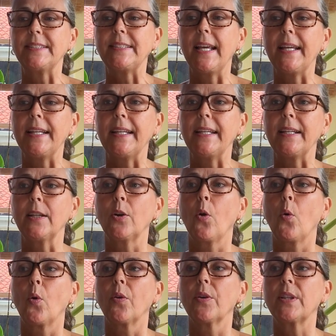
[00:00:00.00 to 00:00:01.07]
saying
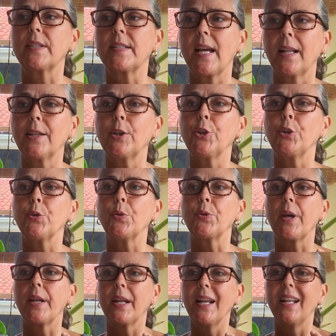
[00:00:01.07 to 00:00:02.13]
or telling you
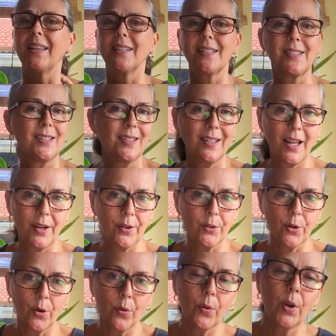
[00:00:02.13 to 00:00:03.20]
that, listen, I don't
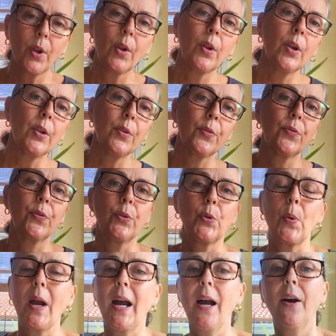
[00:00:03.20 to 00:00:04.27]
know if
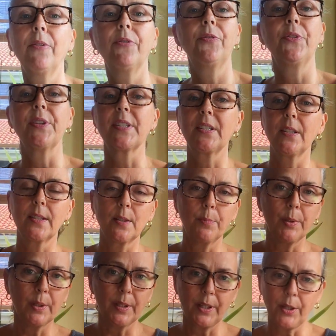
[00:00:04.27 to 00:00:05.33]
you have this
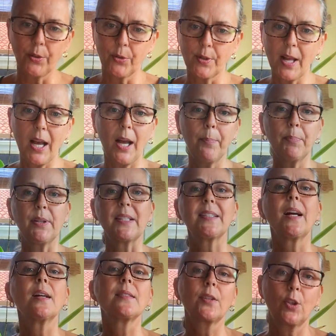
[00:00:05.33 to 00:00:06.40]
disability or not, but it
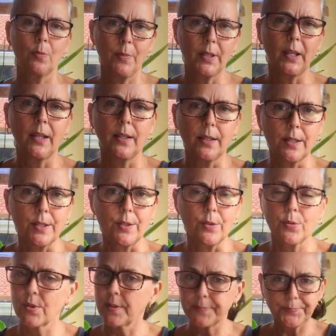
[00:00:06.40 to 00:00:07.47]
sounds like you're making an
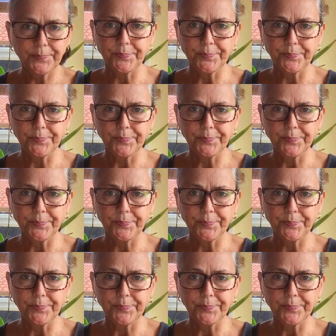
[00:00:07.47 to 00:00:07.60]
excuse.